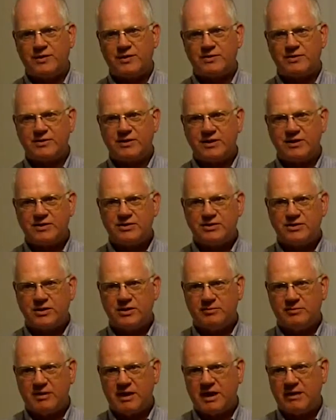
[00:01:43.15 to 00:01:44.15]
insulation
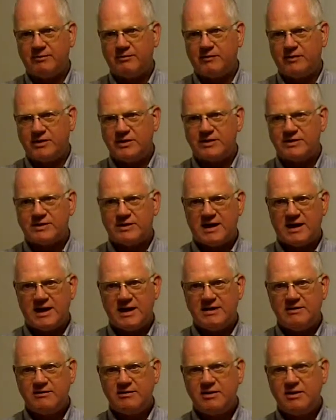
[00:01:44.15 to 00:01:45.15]
on the bottom of each
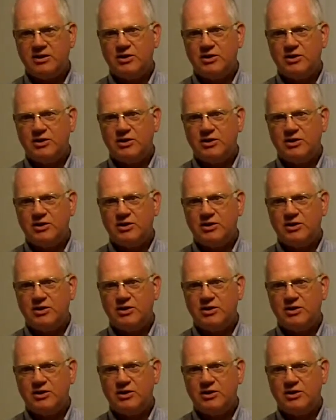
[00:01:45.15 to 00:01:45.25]
side,